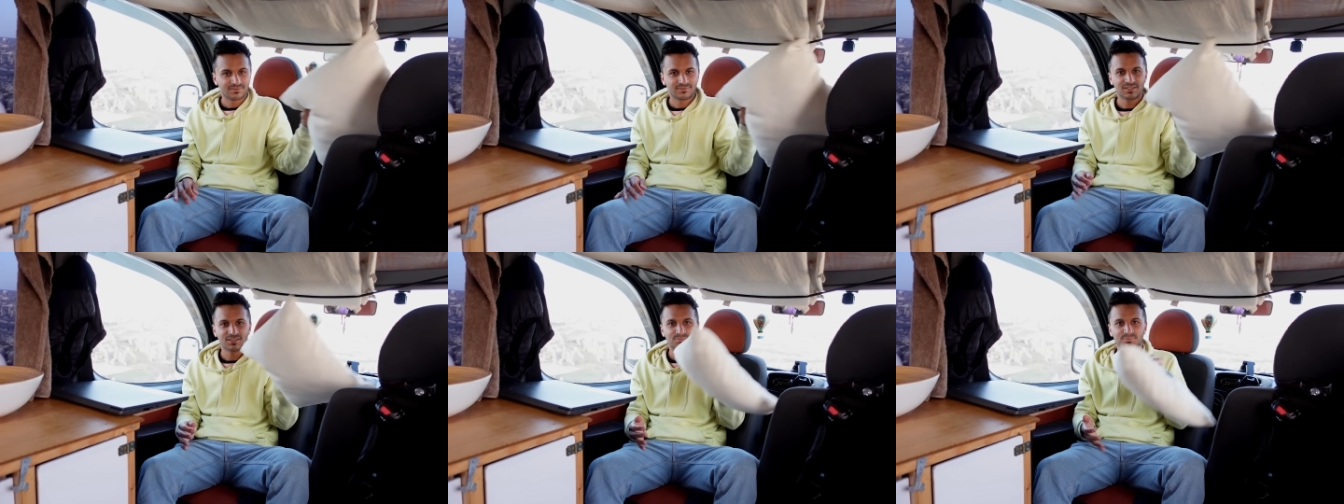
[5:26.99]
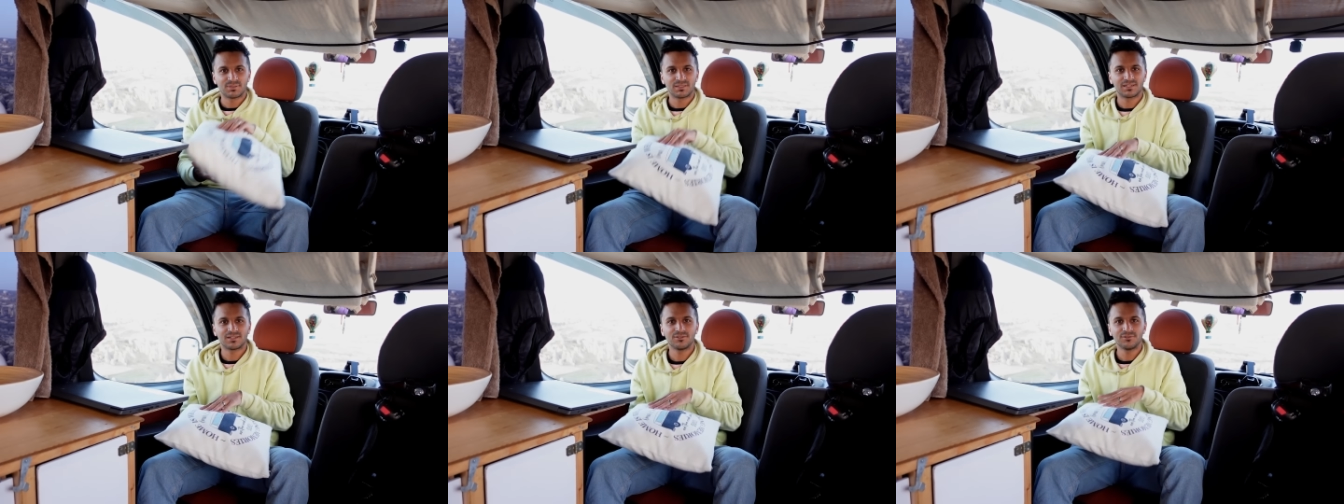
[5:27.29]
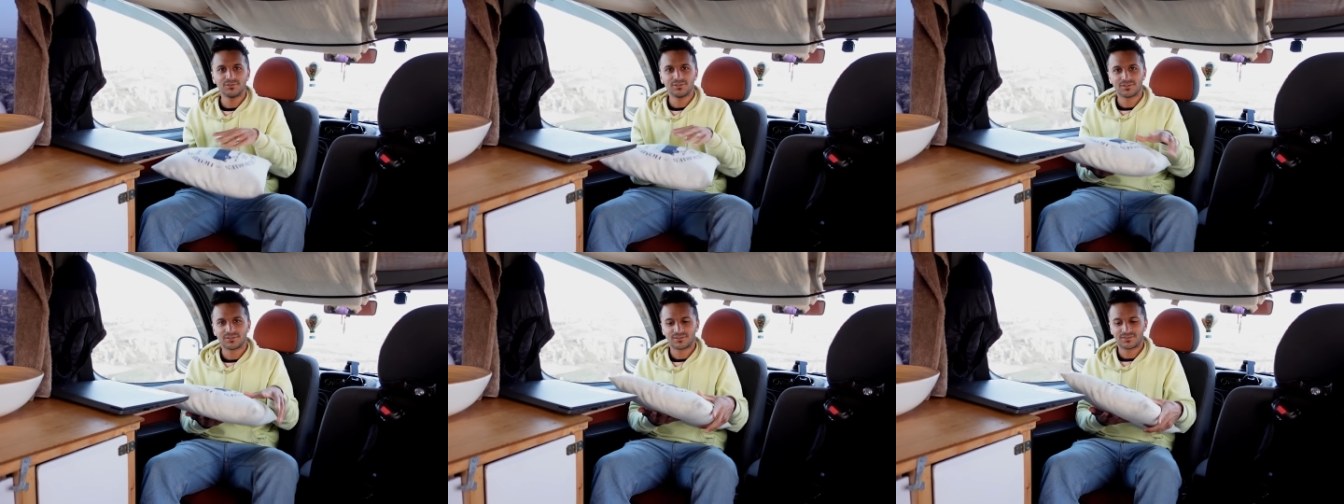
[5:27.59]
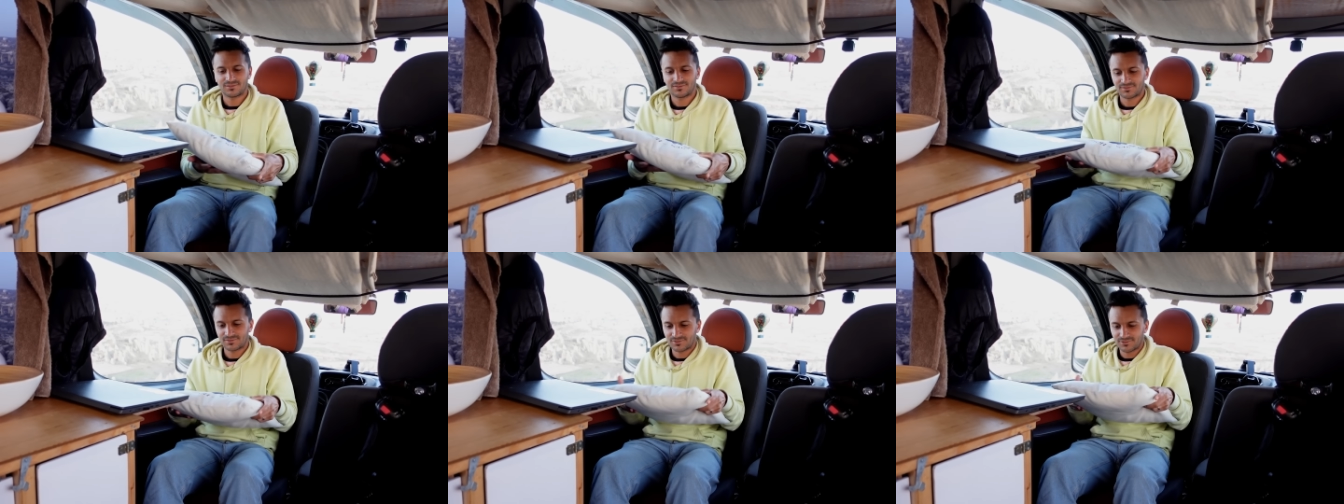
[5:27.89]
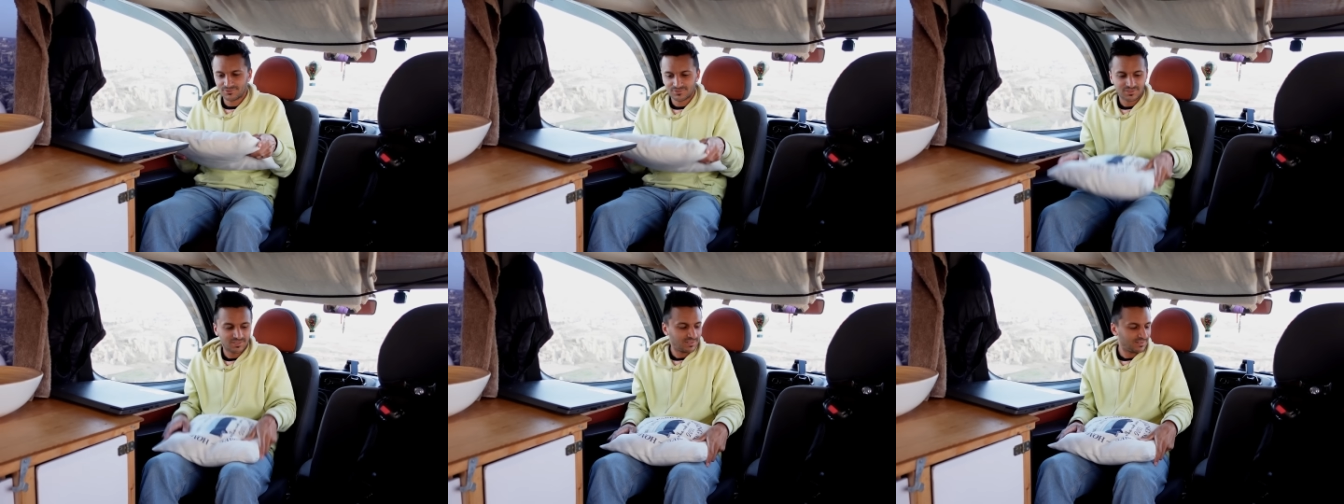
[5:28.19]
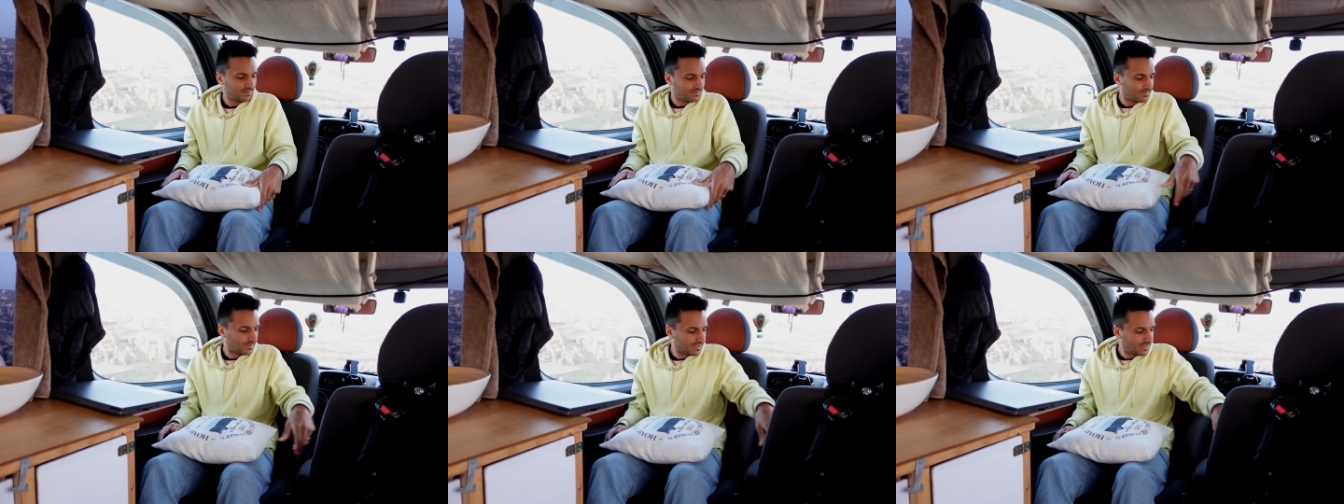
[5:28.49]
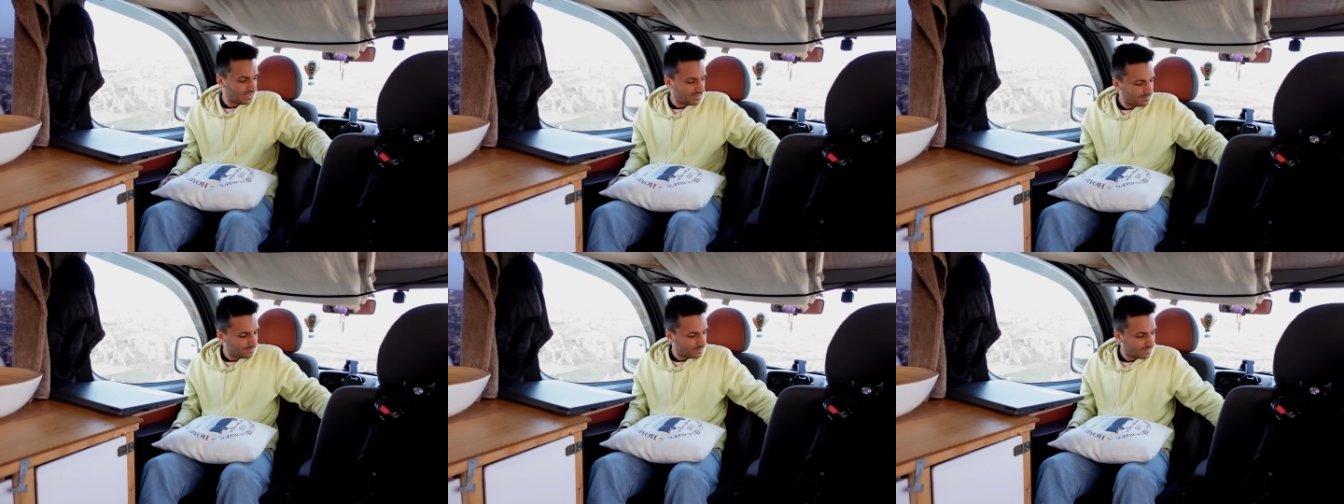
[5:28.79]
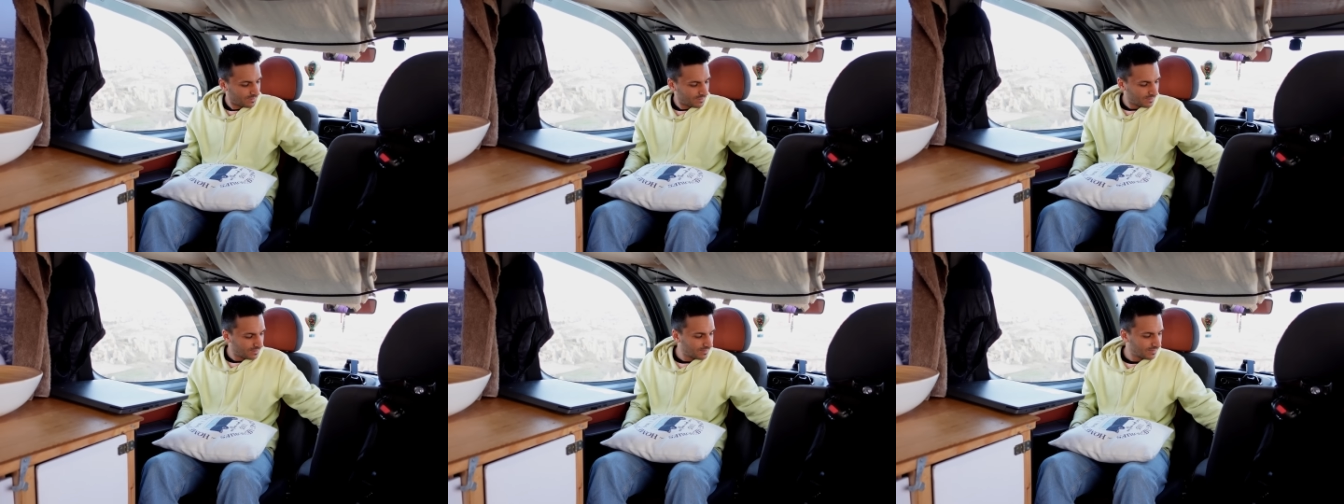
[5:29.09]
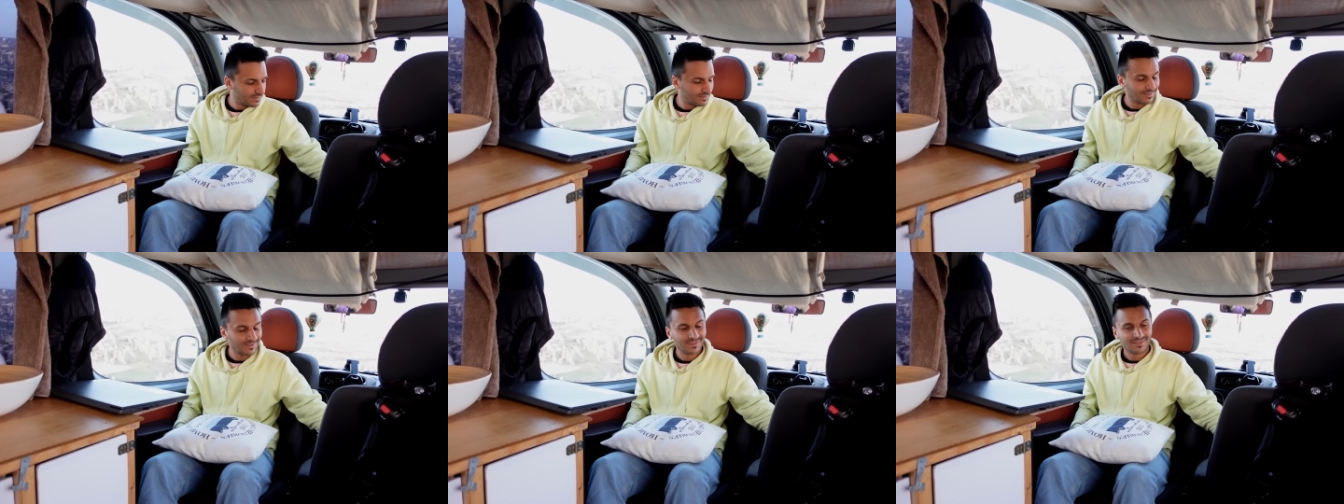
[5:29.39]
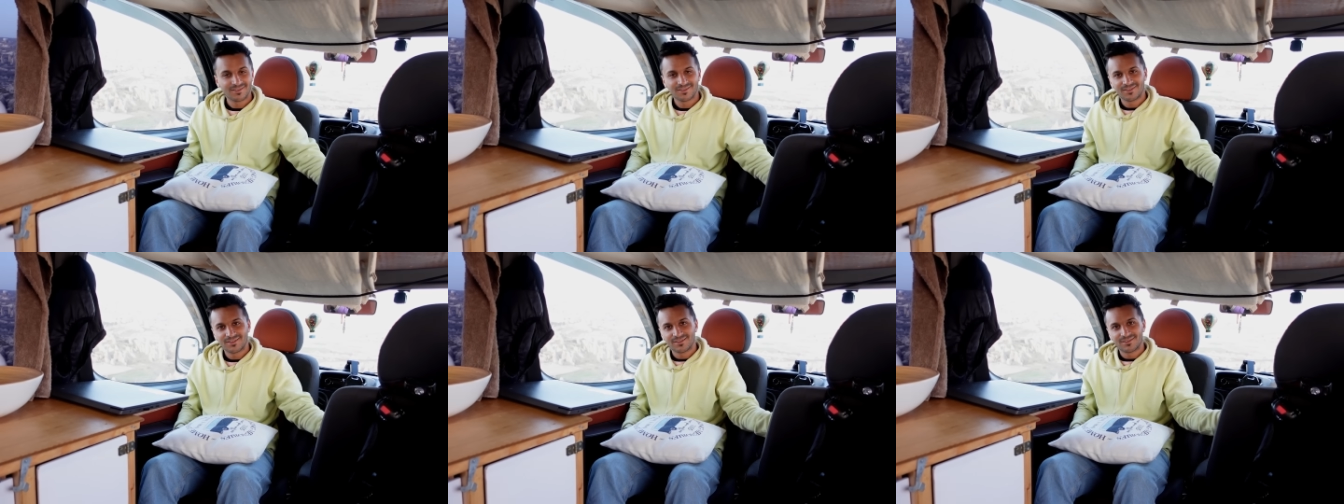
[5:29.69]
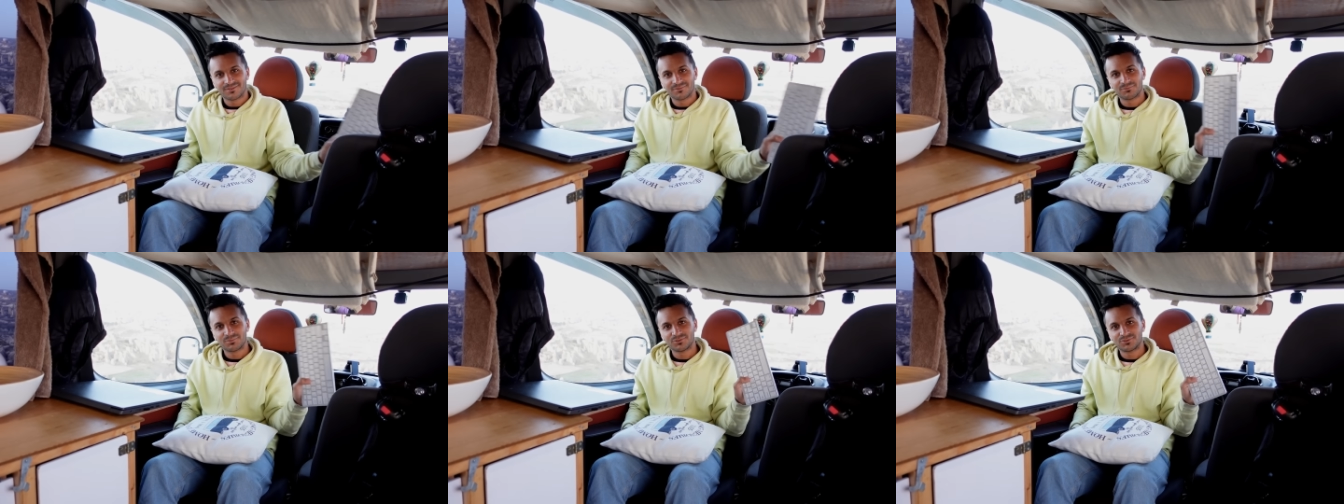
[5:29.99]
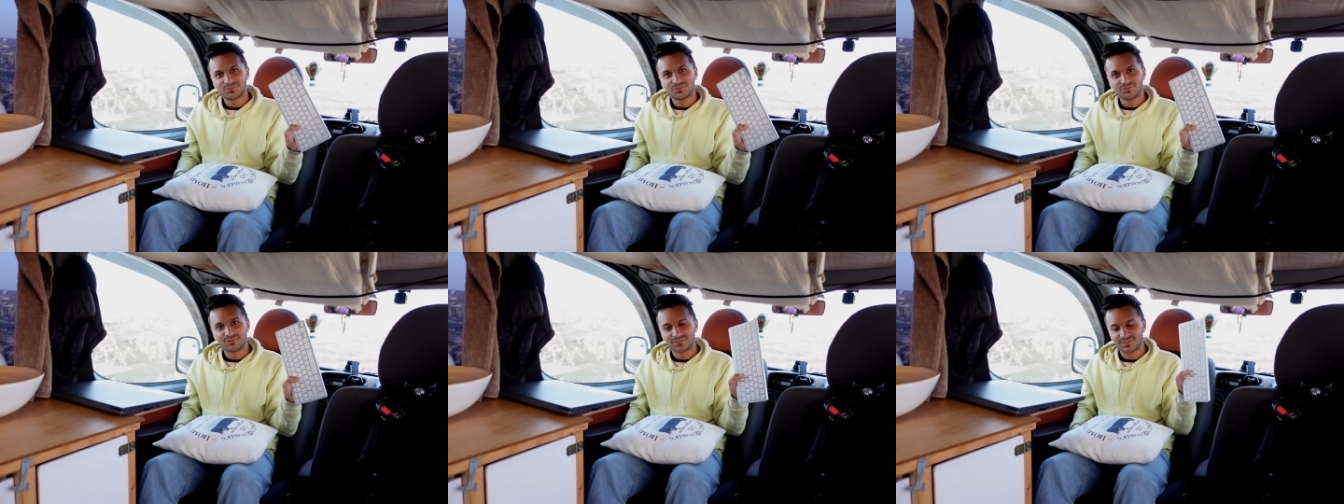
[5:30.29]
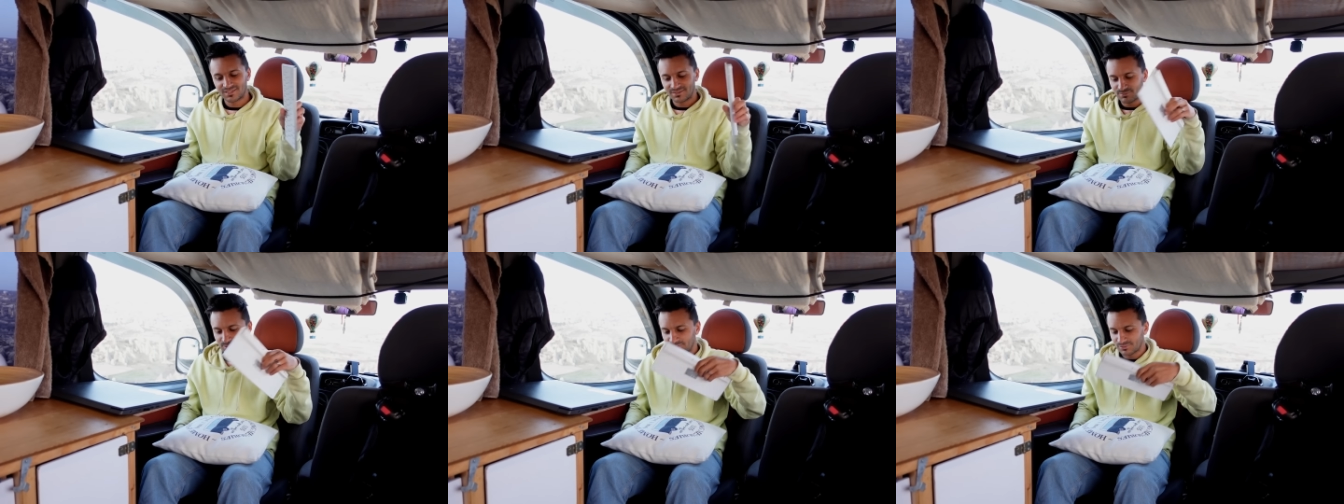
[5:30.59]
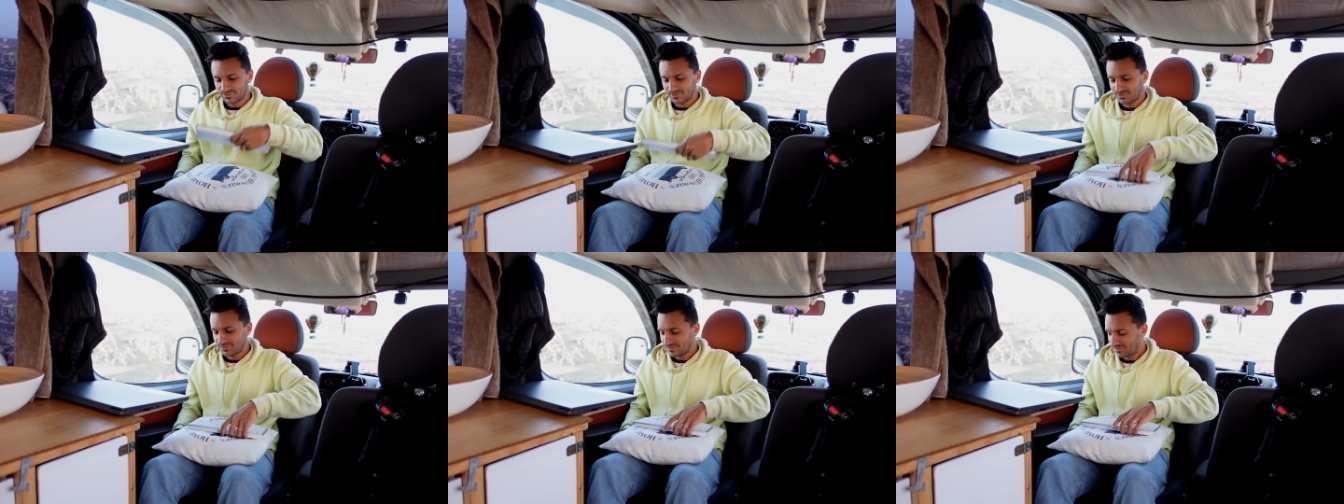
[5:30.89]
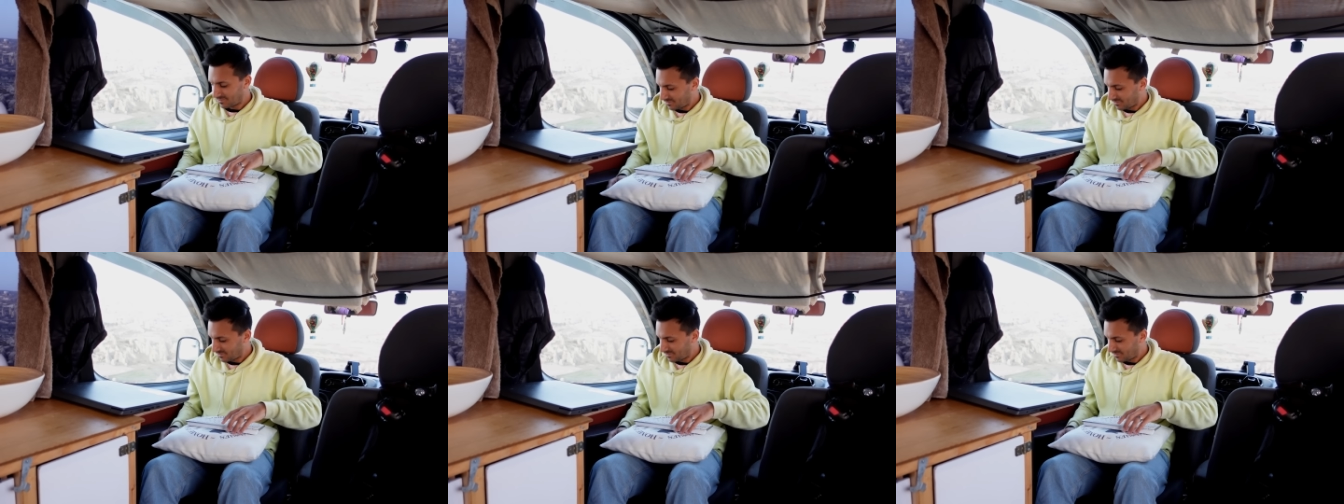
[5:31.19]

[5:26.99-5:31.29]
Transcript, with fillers: this pillow goes here on my lap, Bluetooth keyboard,